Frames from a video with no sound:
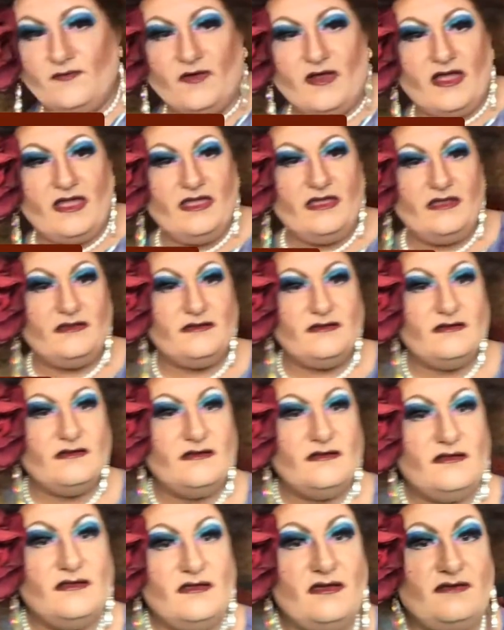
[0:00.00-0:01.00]
right?
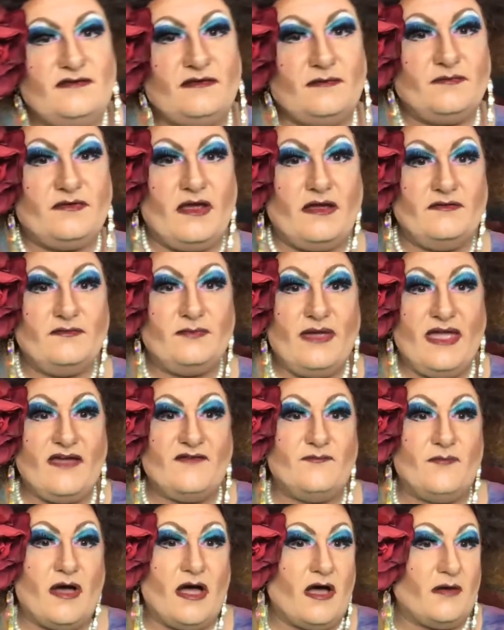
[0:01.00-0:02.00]
Sometimes we
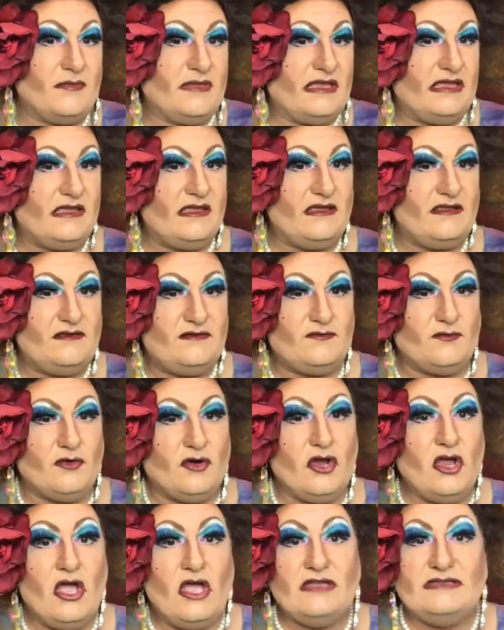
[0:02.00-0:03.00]
have mommies
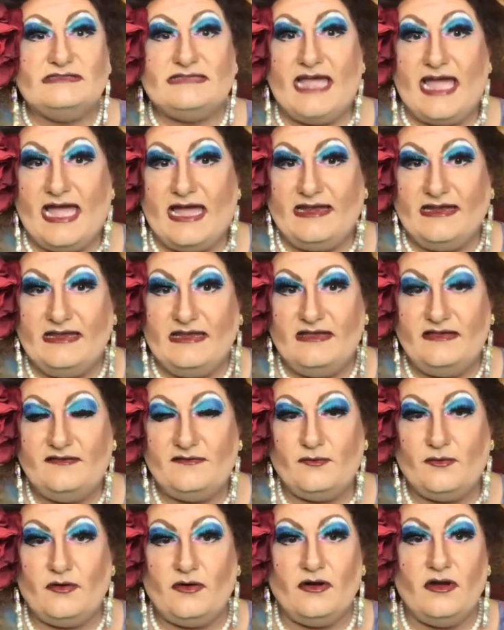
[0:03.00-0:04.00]
or
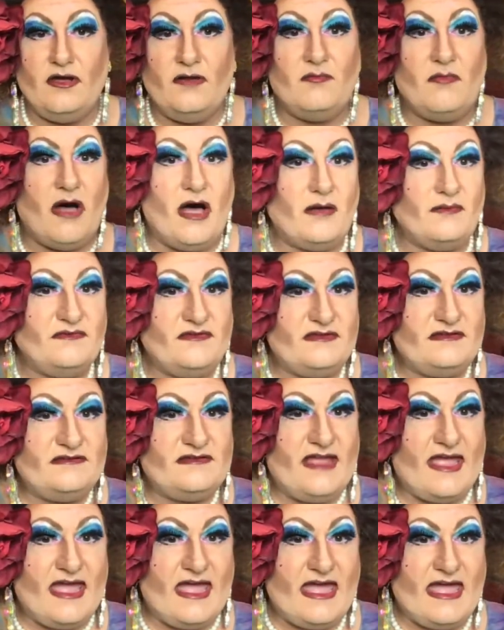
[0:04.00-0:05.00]
daddies or moms
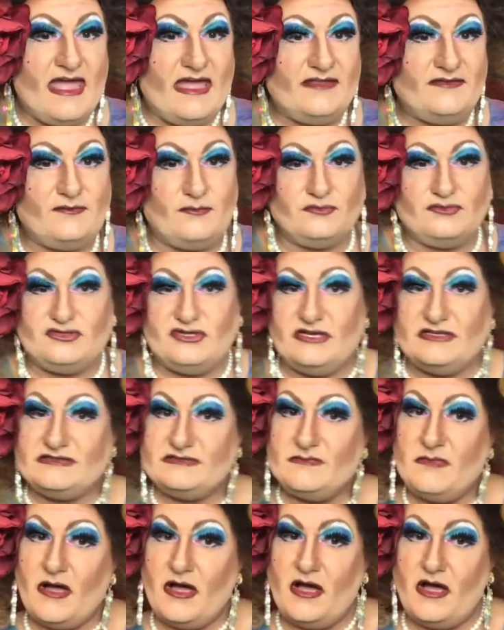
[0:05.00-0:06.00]
and dads or
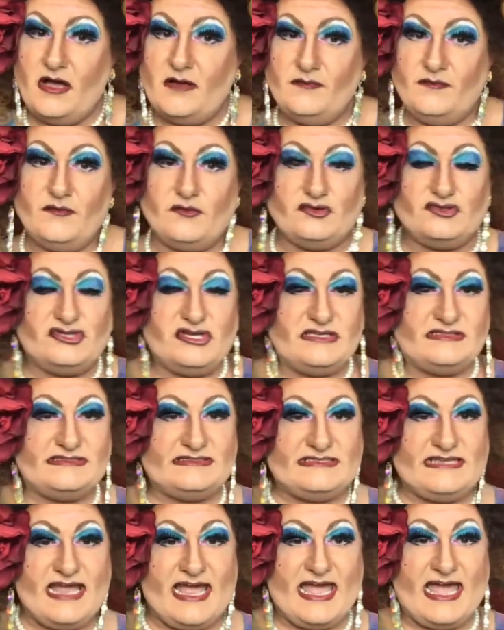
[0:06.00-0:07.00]
just moms or
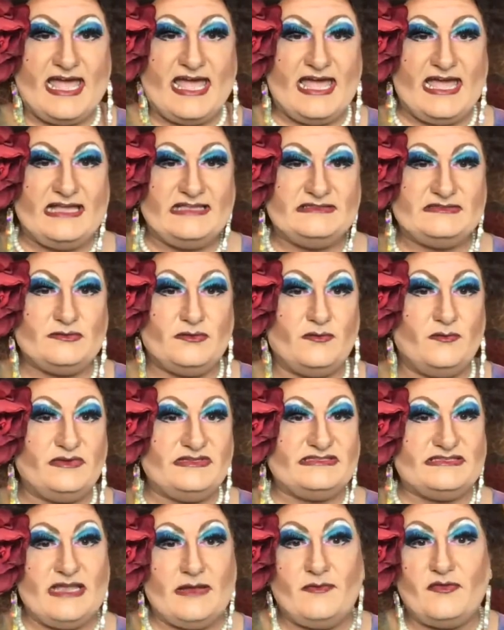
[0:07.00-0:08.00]
just dads, or we
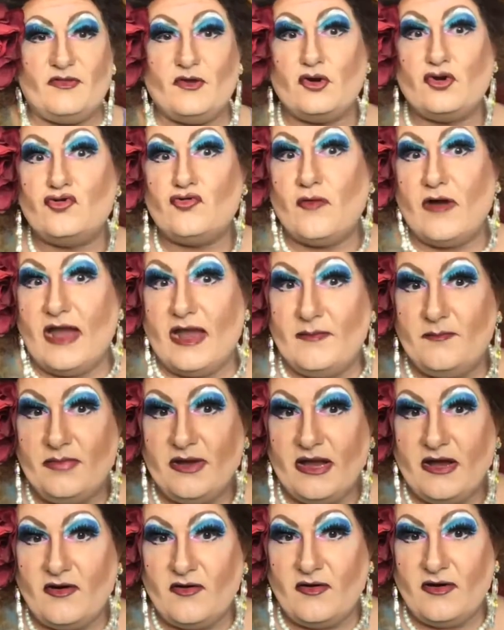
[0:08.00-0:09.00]
stay with our
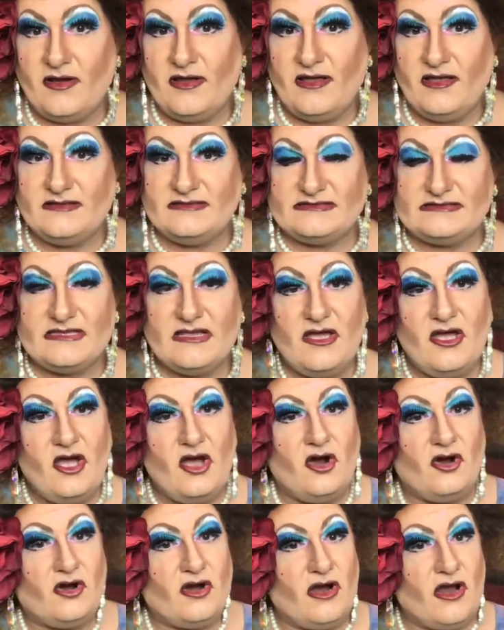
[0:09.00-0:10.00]
grandparents
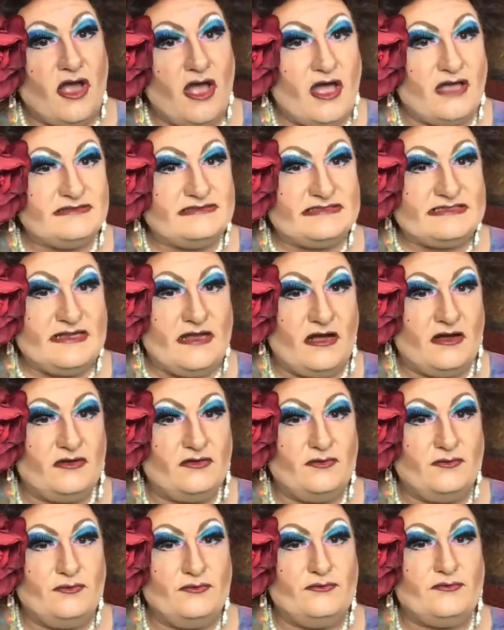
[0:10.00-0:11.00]
or our aunts and
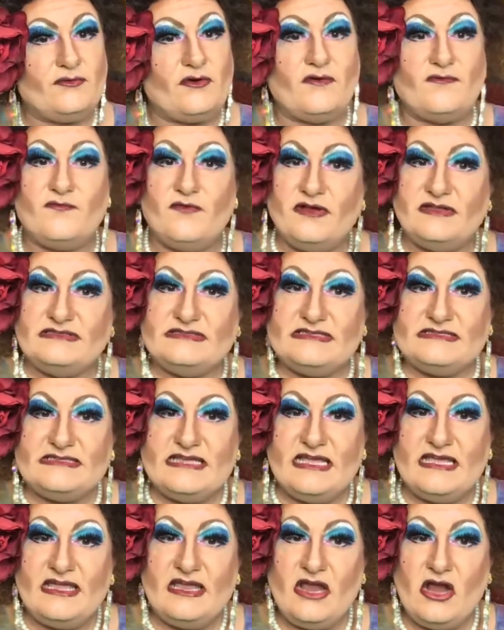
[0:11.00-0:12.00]
uncles or our friends that
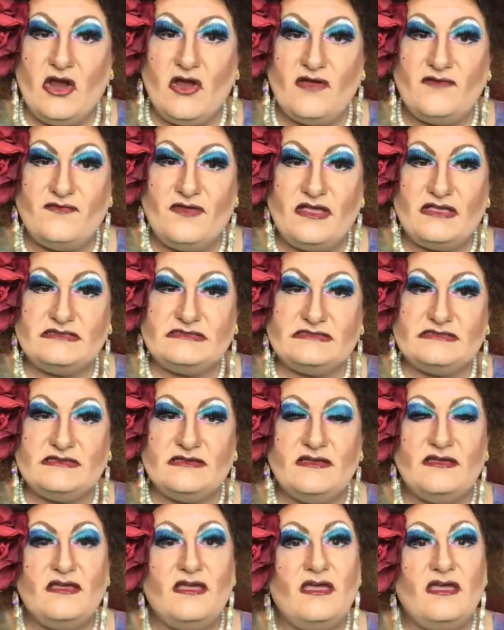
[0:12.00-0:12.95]
take care of us.